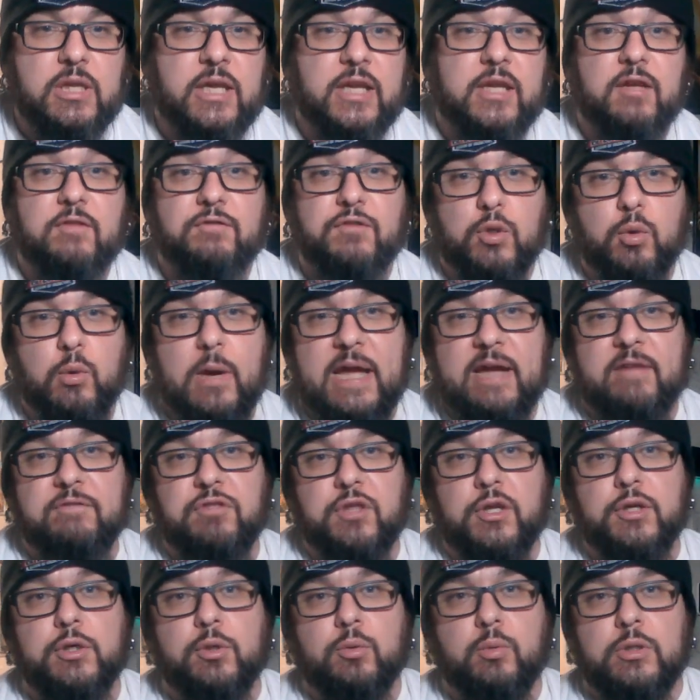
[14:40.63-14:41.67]
like if you have
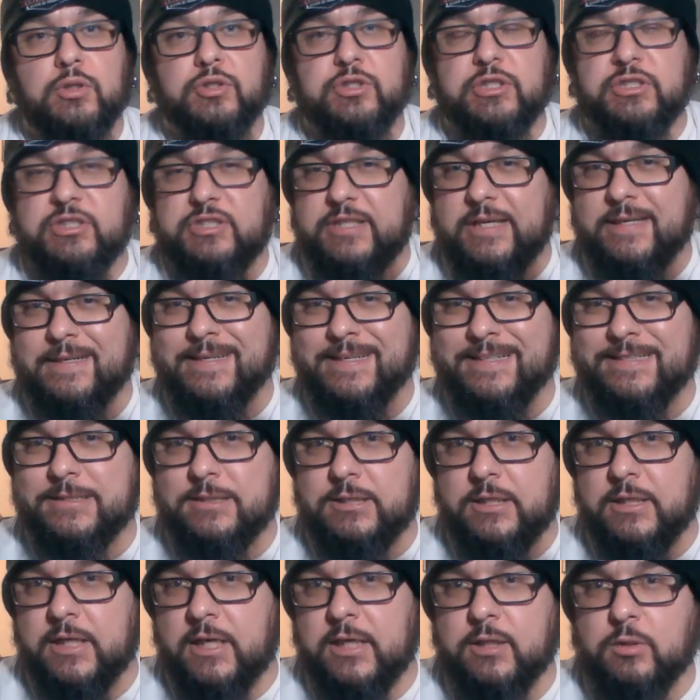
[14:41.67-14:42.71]
Thunder Rosa stand
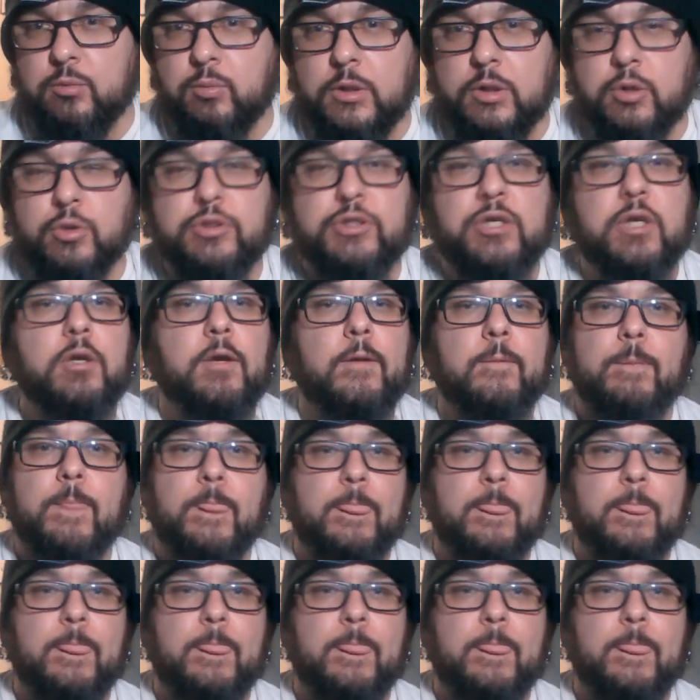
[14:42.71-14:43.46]
next to Nyla Rose,